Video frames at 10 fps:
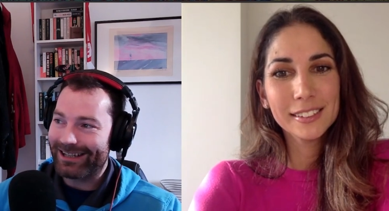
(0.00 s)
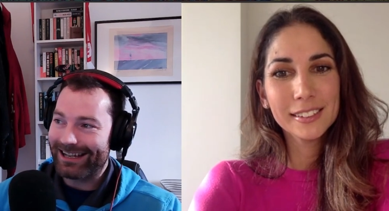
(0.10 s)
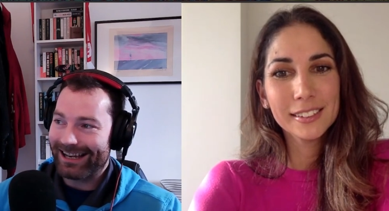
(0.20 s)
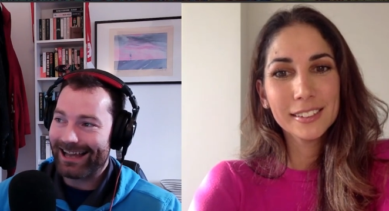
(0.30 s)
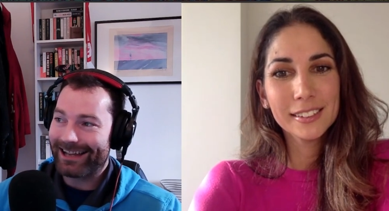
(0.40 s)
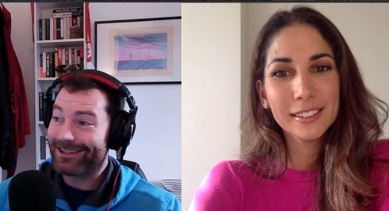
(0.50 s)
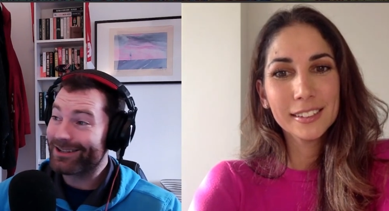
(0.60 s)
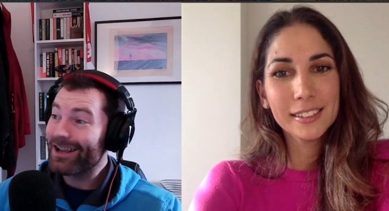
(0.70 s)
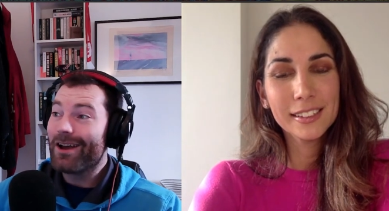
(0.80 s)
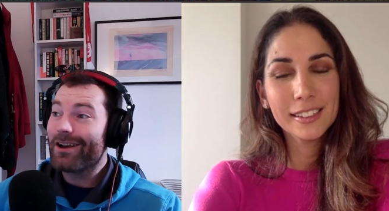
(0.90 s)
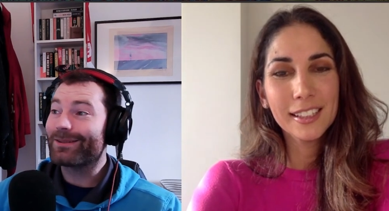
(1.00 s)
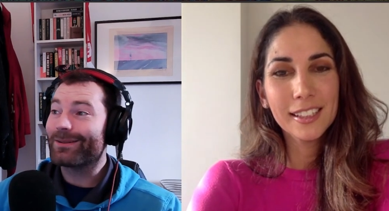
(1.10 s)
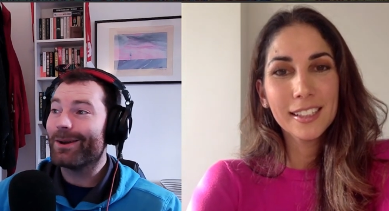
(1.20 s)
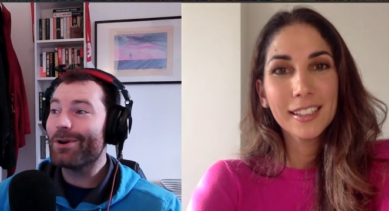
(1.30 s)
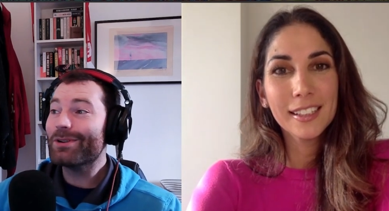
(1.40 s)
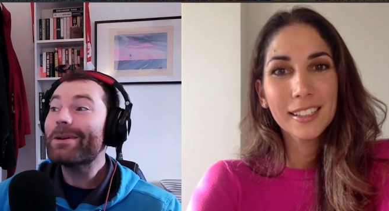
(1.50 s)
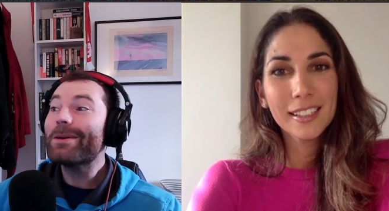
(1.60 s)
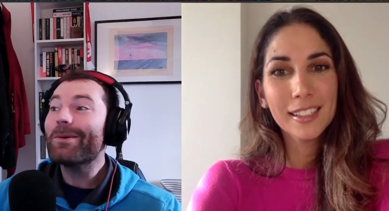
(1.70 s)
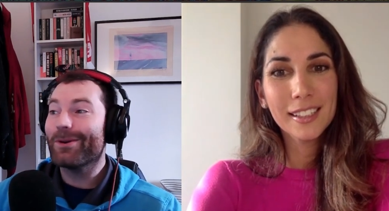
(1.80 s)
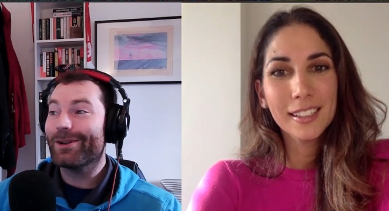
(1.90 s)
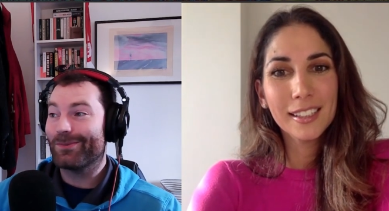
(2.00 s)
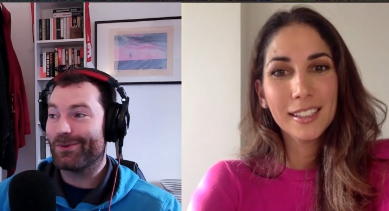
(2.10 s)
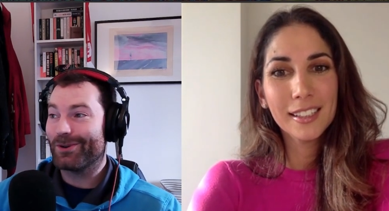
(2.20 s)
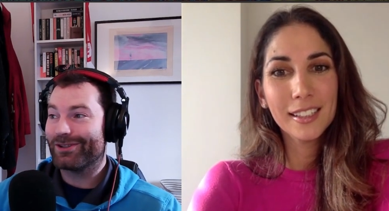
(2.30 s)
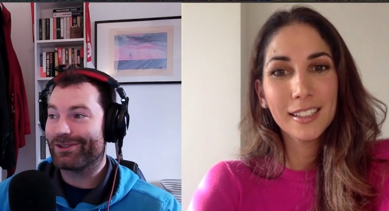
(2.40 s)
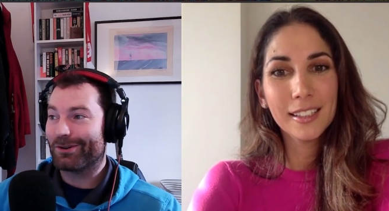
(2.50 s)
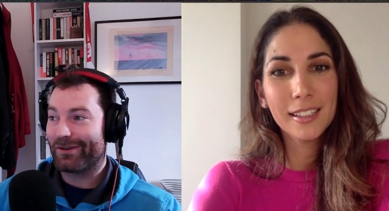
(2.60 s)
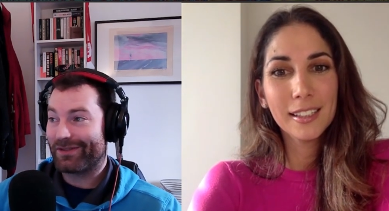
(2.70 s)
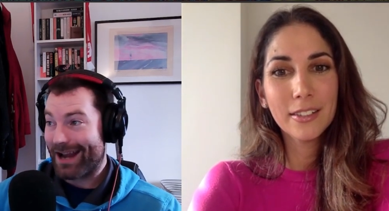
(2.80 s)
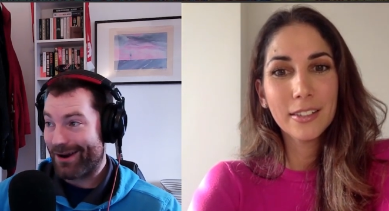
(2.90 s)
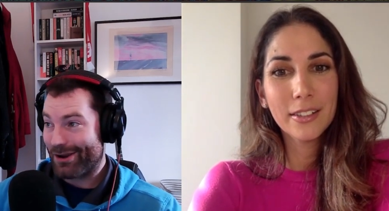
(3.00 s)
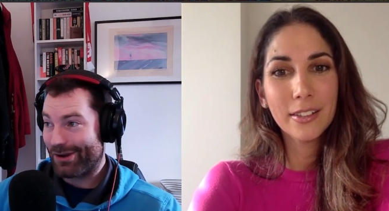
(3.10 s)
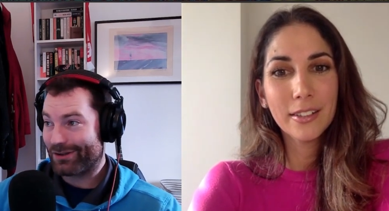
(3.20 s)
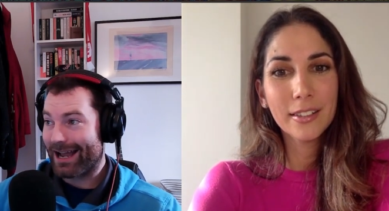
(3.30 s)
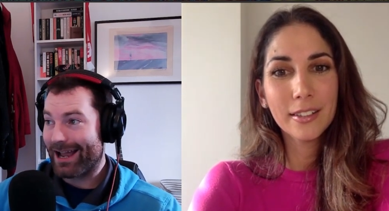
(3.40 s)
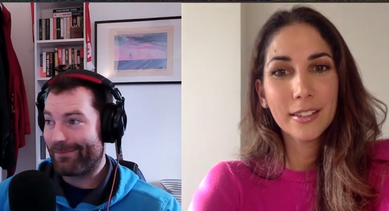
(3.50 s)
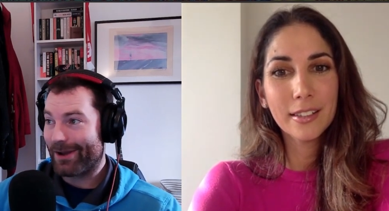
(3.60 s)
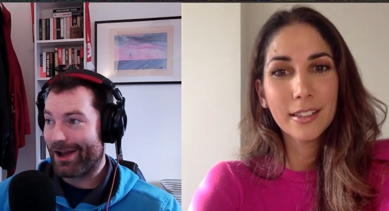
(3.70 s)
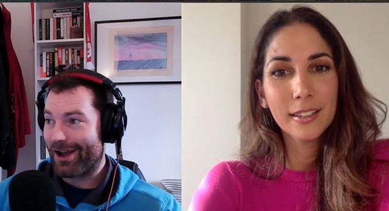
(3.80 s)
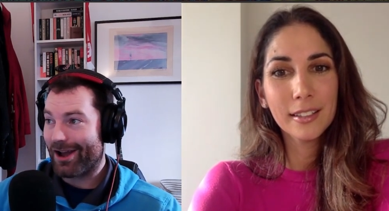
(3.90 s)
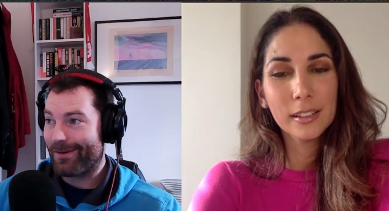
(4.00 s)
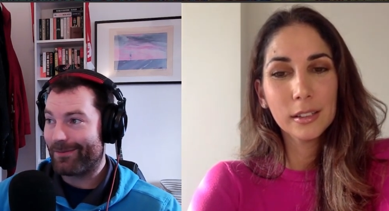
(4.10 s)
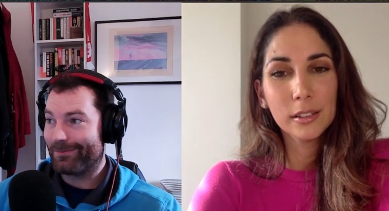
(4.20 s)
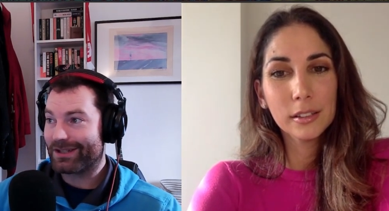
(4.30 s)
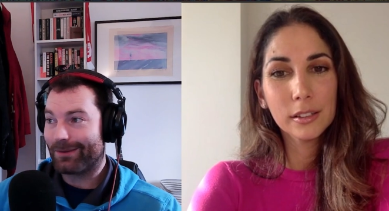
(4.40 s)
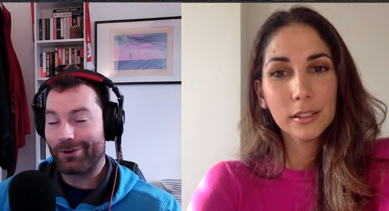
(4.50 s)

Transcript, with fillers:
Speaker 1: like? Because because most people would would sort of stereotype um, someone